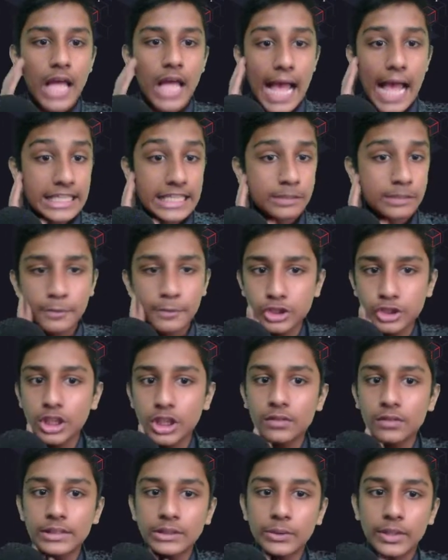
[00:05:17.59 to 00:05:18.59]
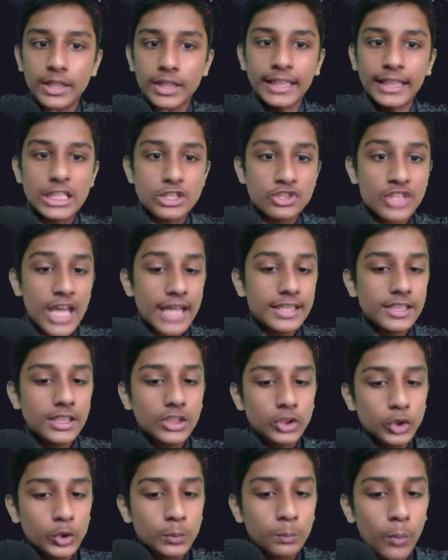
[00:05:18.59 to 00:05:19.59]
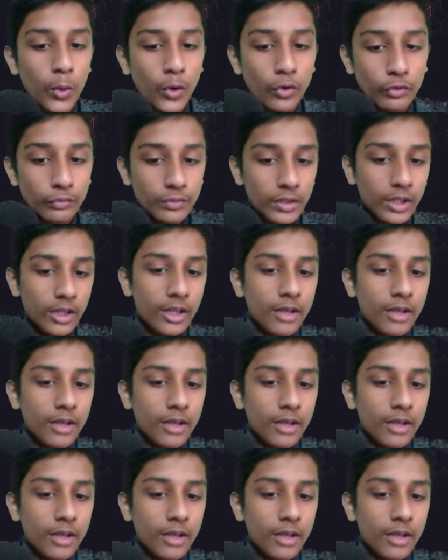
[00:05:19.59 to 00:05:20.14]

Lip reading: and especially when you are against Daniel Dubov.